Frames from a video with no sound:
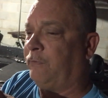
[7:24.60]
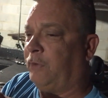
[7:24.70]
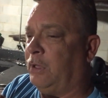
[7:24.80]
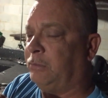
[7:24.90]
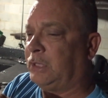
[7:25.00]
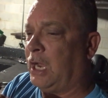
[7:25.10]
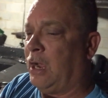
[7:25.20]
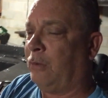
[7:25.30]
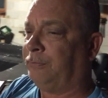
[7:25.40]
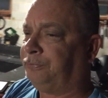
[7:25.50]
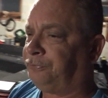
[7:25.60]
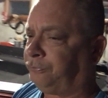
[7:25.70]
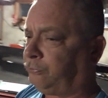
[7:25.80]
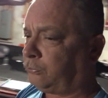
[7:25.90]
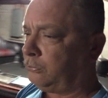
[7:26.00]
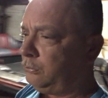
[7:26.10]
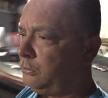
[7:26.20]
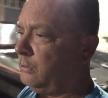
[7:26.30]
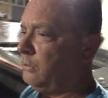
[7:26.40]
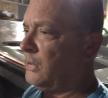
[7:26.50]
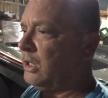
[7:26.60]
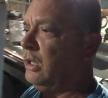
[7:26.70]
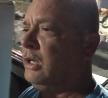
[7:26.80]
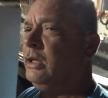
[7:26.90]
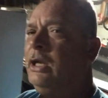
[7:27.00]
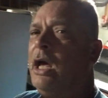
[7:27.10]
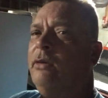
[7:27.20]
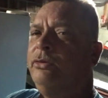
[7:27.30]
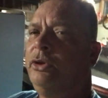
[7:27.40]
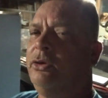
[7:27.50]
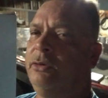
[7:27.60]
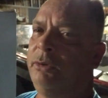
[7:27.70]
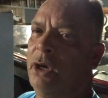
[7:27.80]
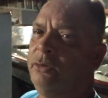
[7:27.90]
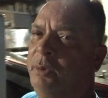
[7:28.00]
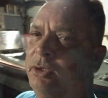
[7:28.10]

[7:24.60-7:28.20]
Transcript: Phillips out, and then I'll show some coast